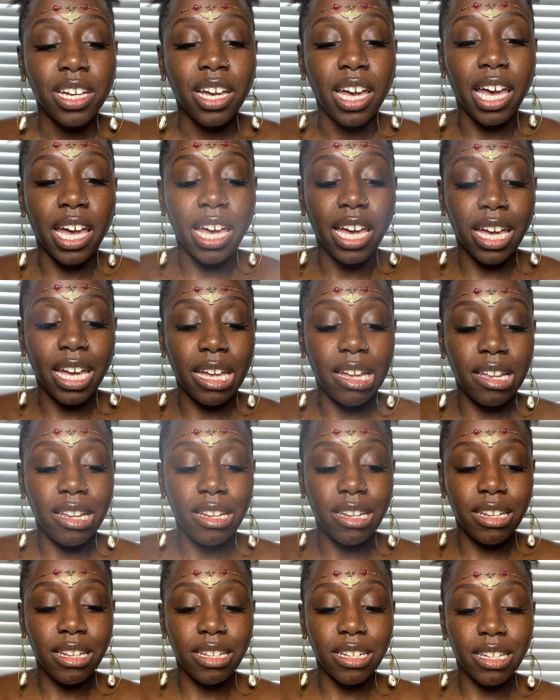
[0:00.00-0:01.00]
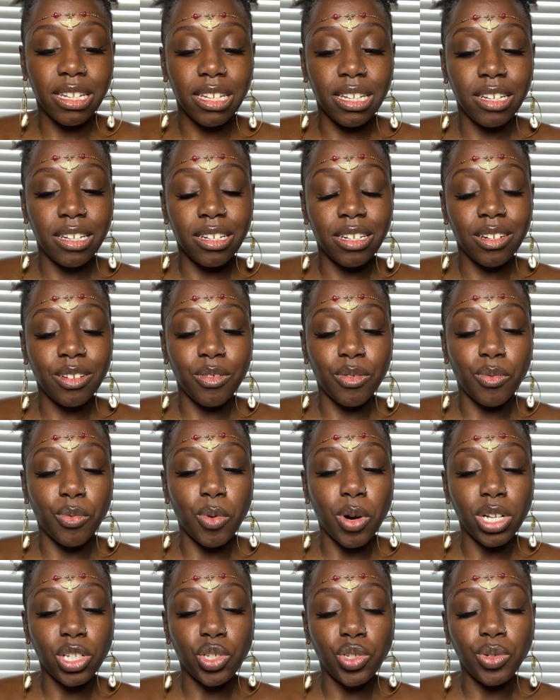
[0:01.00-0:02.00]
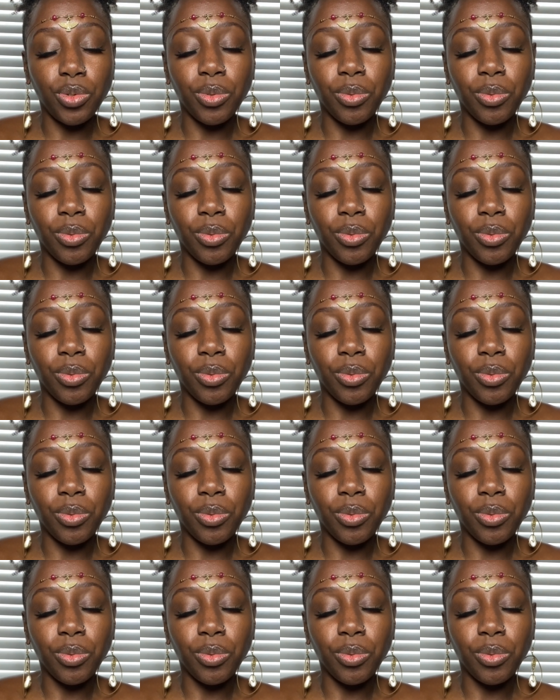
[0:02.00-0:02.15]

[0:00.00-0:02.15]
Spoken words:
And once you